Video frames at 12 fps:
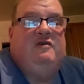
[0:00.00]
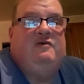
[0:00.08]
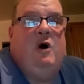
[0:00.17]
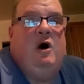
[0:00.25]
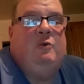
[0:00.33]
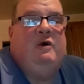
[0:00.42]
the
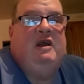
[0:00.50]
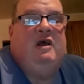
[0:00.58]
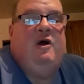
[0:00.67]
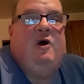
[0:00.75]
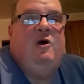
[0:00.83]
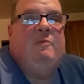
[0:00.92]
dog would get
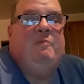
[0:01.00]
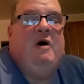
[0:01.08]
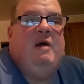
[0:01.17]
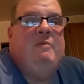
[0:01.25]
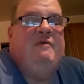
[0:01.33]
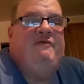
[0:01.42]
hurt,
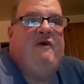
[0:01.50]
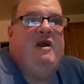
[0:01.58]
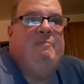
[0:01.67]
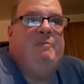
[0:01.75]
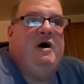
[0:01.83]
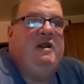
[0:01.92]
but I'd be
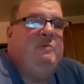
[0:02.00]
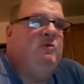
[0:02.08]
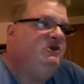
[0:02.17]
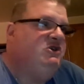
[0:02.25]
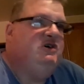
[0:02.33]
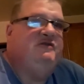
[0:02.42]
afraid Buddy
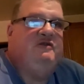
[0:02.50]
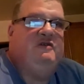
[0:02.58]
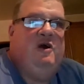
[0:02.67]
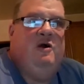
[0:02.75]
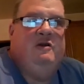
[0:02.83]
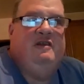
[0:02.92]
would just
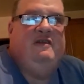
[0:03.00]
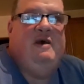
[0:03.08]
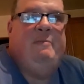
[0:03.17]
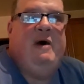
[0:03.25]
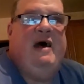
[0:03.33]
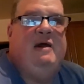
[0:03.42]
turn and
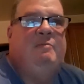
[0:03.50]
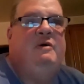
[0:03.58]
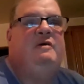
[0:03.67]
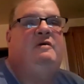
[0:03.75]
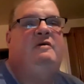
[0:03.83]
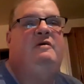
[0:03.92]
nip at him.
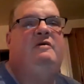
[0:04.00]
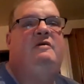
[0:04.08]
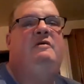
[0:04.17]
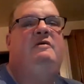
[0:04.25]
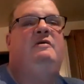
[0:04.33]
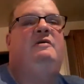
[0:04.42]

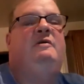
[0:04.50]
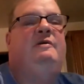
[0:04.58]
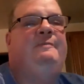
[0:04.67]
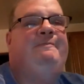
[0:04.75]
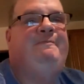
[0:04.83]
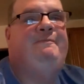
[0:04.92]

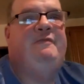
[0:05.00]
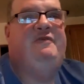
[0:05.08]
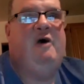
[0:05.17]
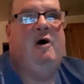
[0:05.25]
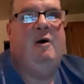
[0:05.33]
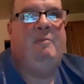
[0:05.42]

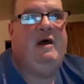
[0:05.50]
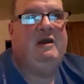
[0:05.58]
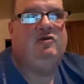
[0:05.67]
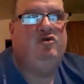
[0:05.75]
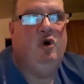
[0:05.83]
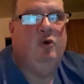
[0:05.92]
So I'm like,
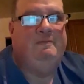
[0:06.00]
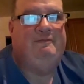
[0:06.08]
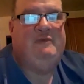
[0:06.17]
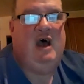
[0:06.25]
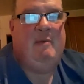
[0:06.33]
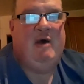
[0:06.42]
nope,
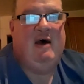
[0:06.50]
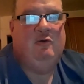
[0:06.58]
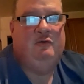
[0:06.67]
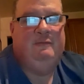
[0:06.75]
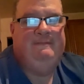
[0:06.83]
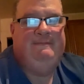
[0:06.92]
time out.